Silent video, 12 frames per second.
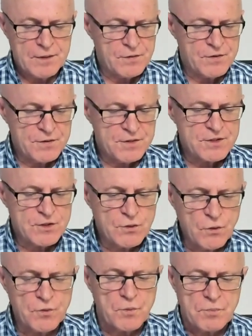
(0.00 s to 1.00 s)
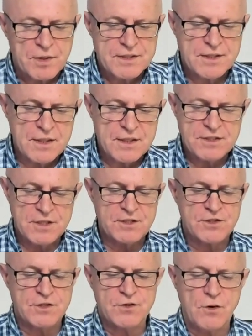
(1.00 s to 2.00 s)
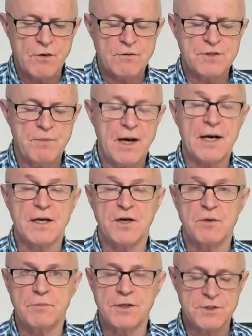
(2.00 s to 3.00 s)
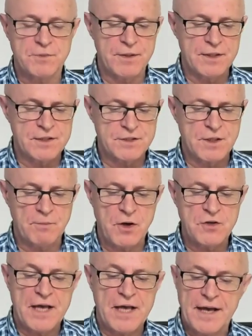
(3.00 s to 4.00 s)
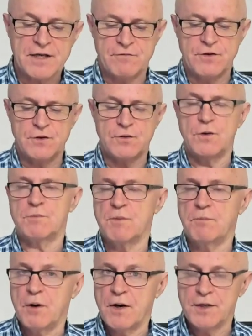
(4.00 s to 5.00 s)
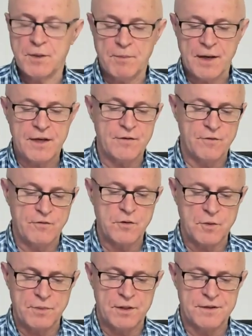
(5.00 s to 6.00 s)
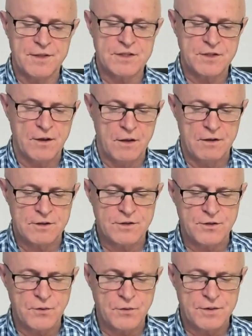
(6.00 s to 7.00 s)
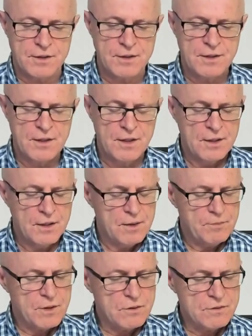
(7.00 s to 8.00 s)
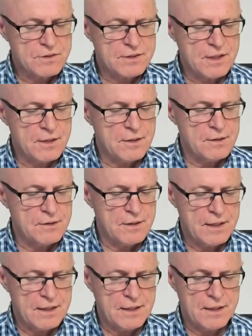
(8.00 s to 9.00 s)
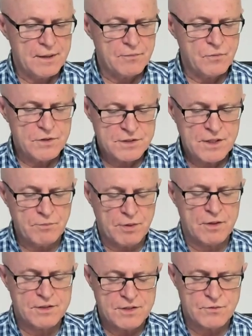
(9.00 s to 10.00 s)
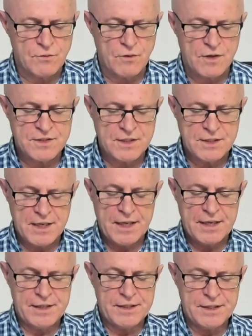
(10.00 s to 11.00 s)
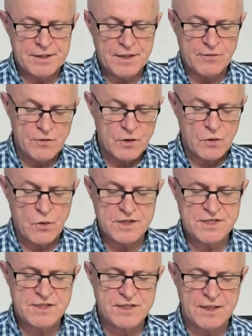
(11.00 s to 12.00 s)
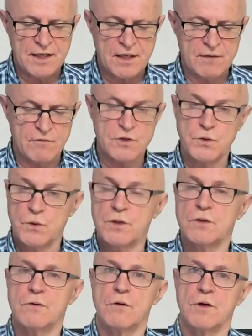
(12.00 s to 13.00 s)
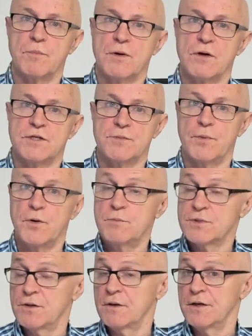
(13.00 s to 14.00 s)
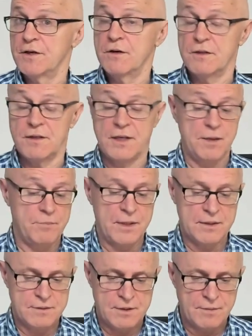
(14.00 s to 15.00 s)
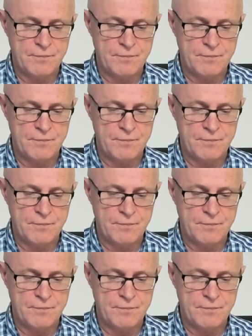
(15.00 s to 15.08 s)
This northern precinct, it's the strongest market in Brisbane. It's the most active in terms of buyer demand, and affordability has got a lot to do with it. But also, we're seeing prices rising at quite steady levels. You wouldn't call it a price boom, certainly not yet, but